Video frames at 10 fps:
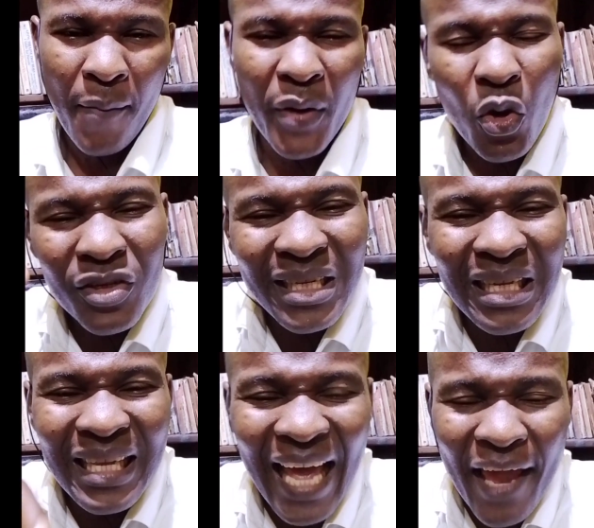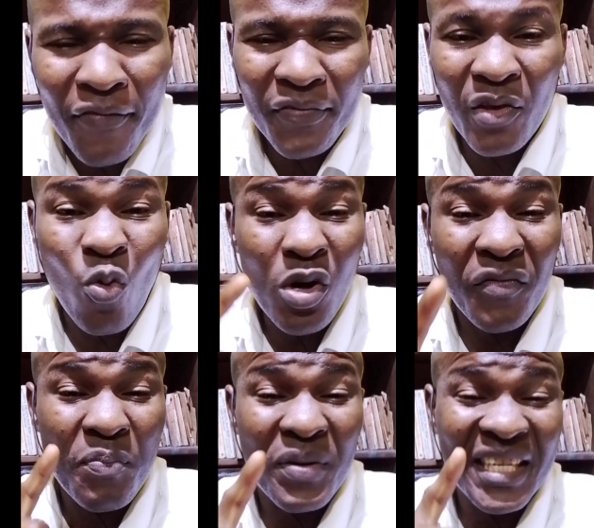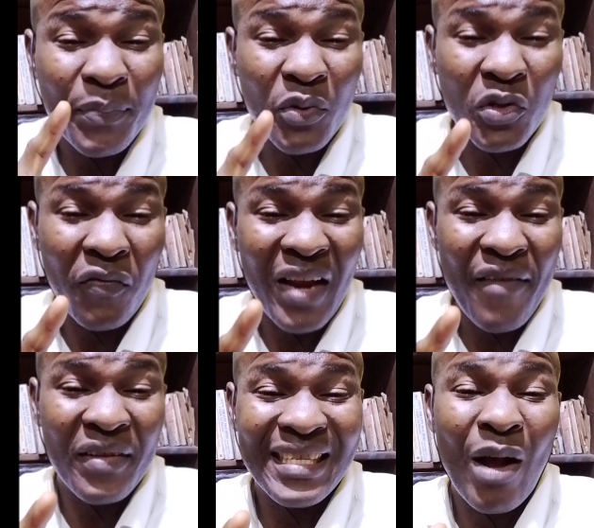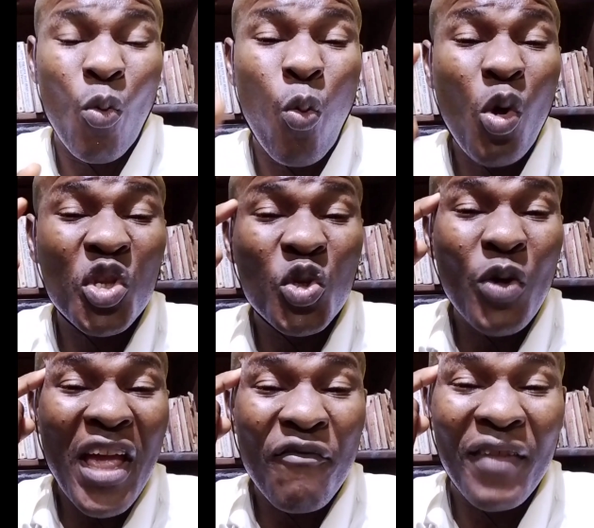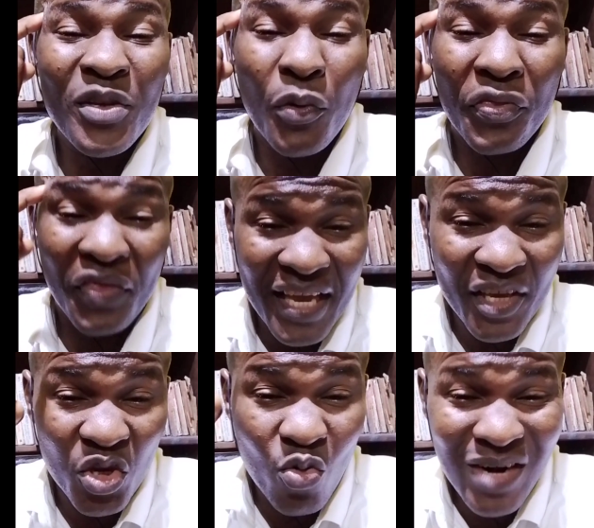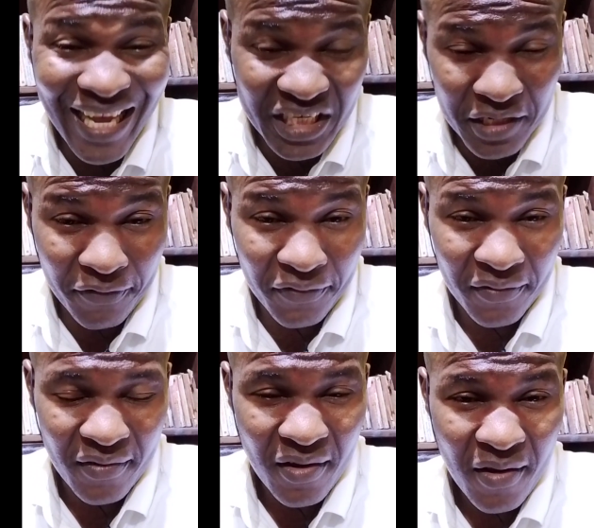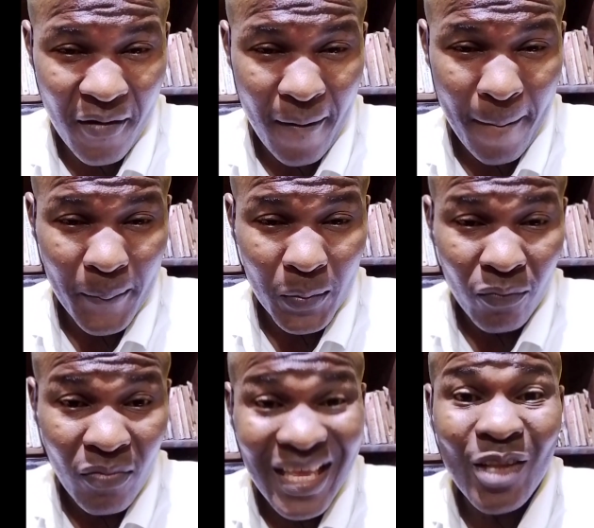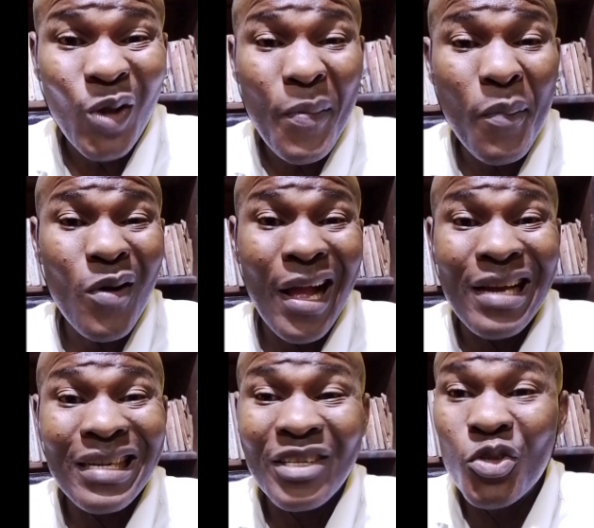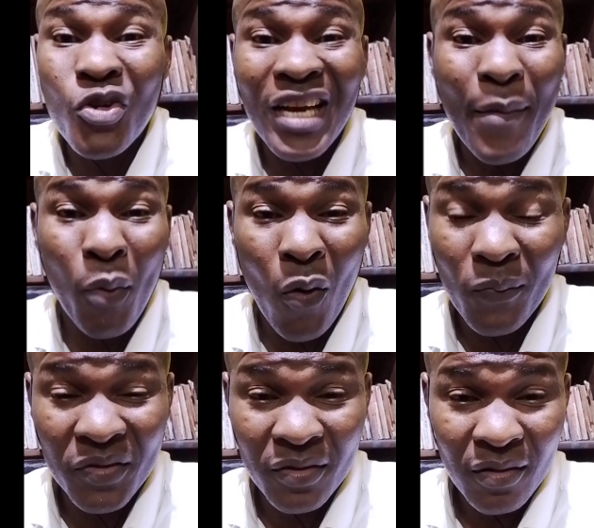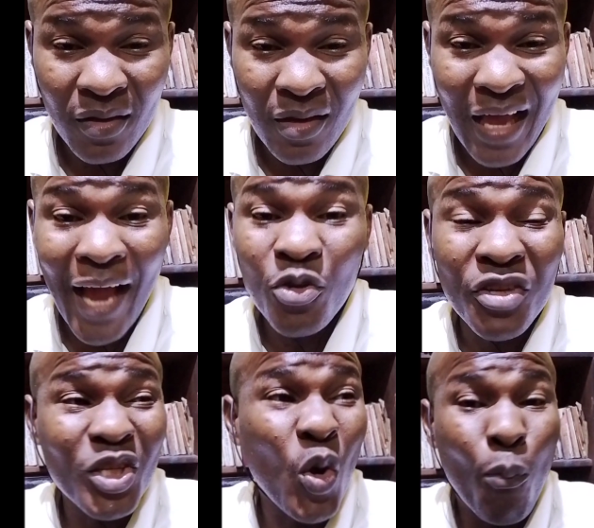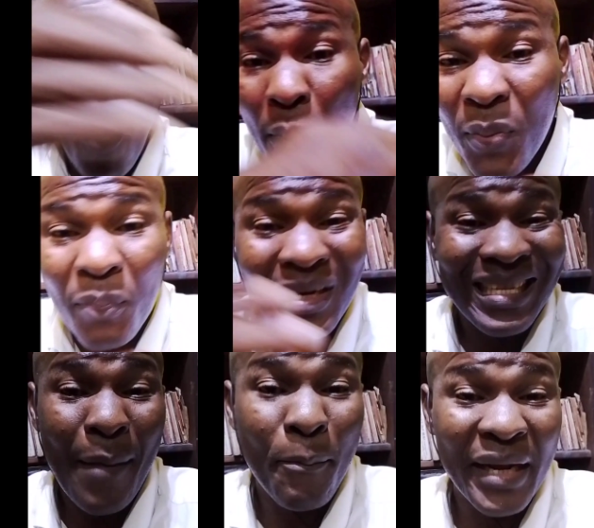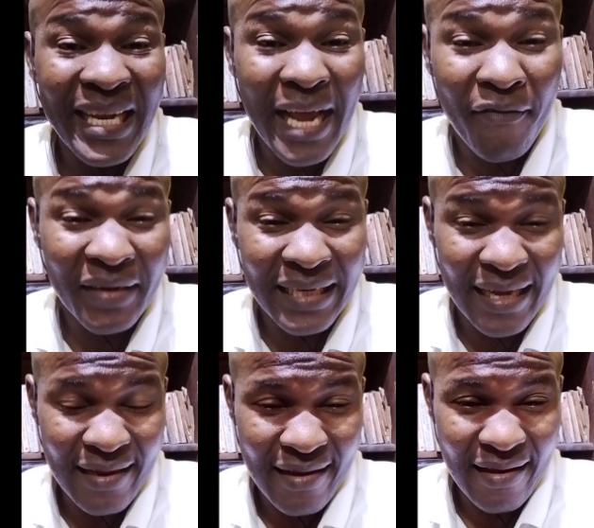Because life, one of the principles of life is that whatsoever you think, you will achieve. That's why people can create nuclear bombs and use it to bomb people that are praying every day.